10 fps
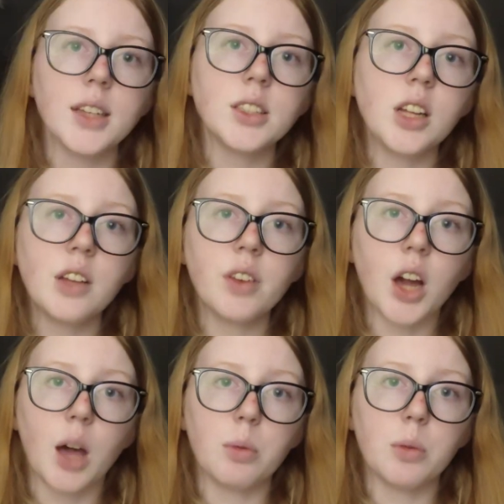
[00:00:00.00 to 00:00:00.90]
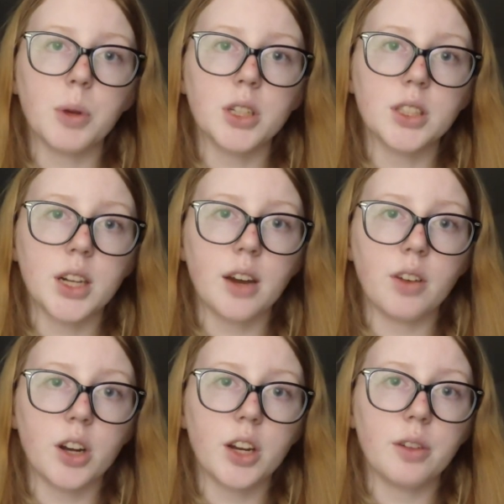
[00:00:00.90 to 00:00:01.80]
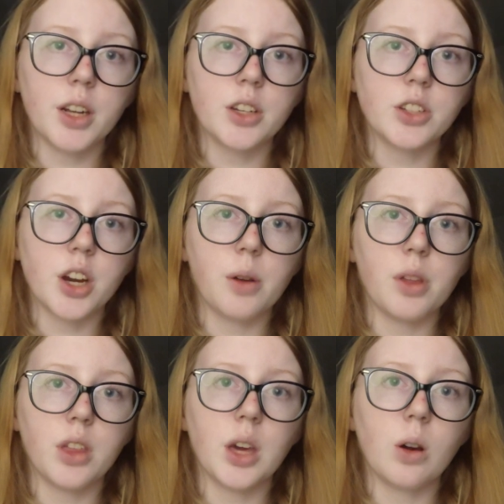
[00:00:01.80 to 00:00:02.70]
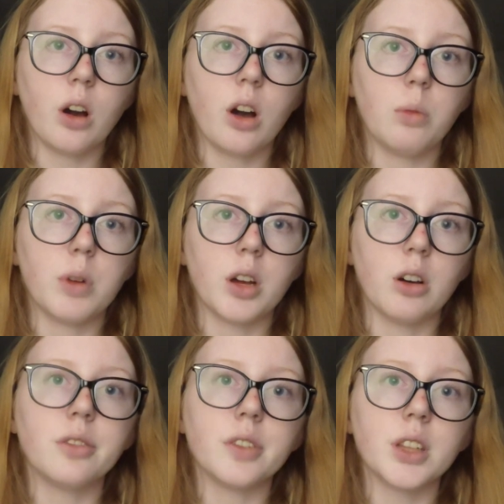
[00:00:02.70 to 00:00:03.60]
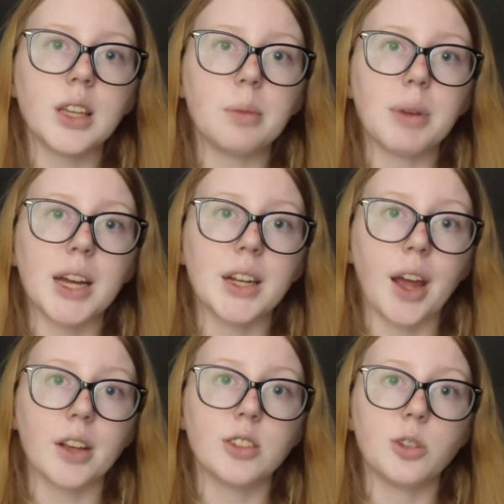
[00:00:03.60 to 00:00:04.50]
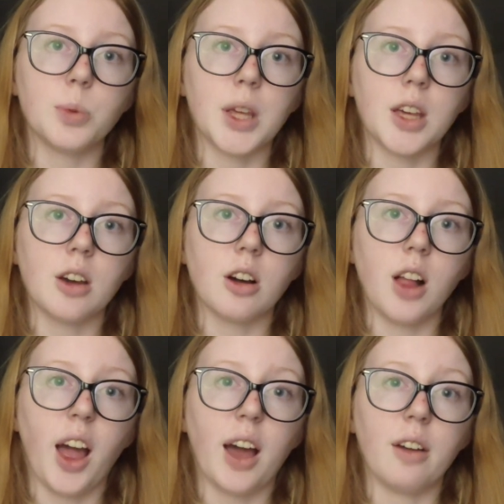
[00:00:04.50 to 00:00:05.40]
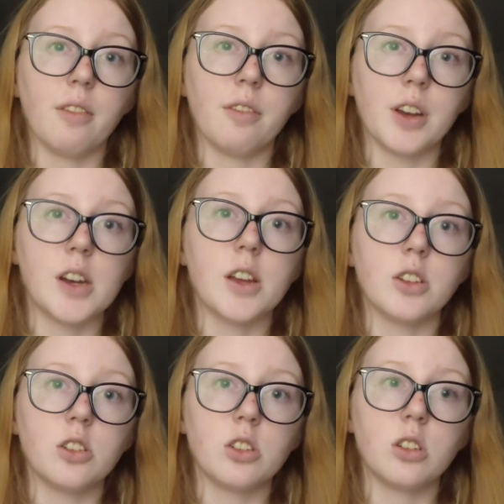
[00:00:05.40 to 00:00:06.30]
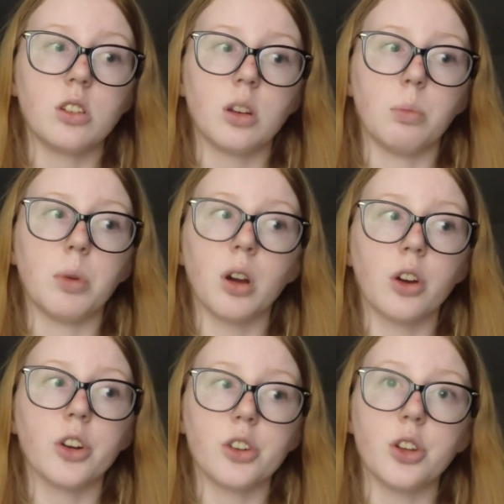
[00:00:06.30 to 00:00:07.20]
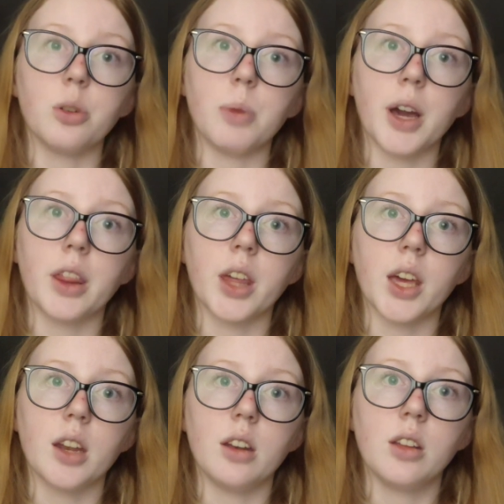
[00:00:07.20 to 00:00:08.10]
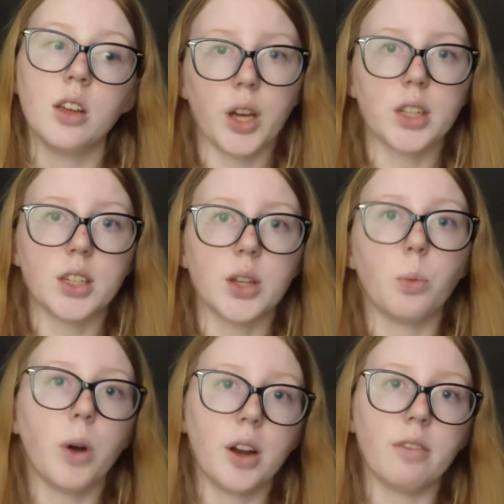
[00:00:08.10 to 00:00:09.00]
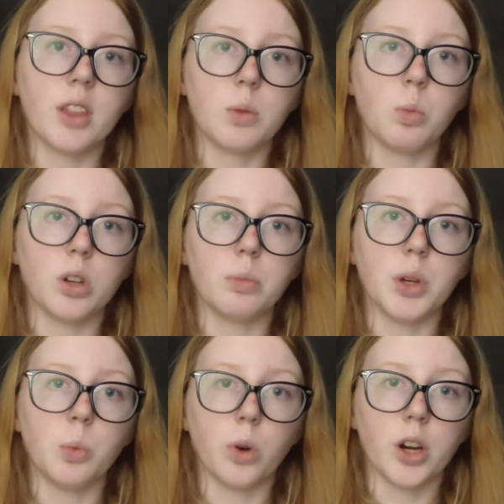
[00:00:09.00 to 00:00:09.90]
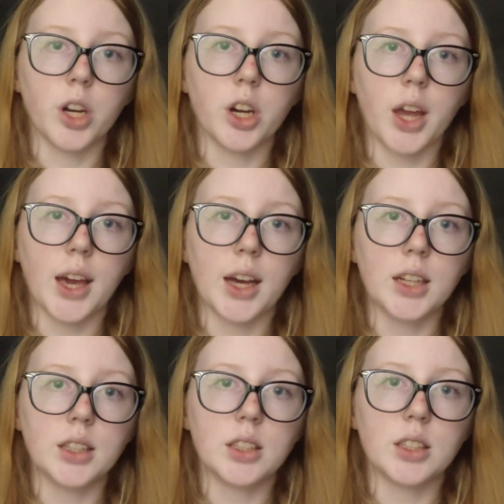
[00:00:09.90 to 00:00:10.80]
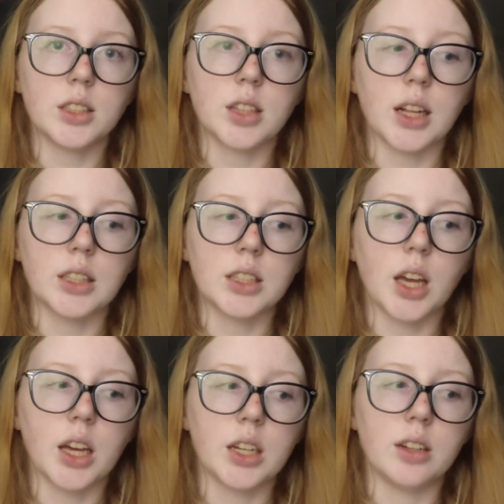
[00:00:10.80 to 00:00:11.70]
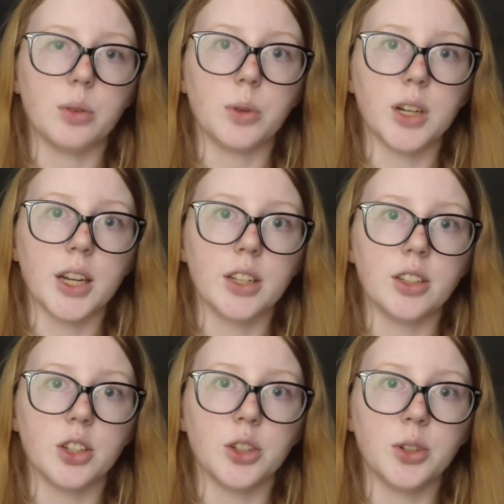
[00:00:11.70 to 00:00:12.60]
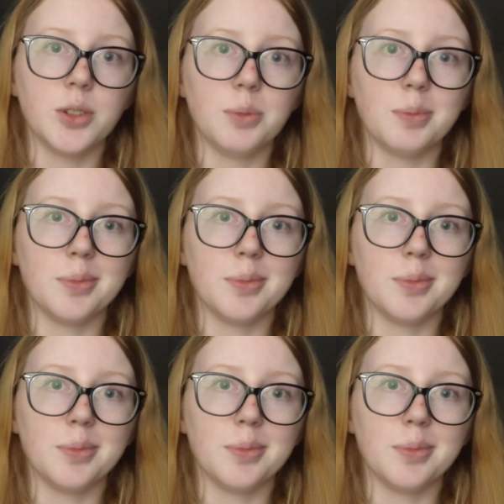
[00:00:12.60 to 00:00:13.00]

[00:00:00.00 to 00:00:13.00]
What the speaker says: I still have a couple books that I've already read to share with you all, but hopefully by next week I'll have finished a book or 2 by then. Granted, one of them will be Warrior Cats. That's kind of what I do.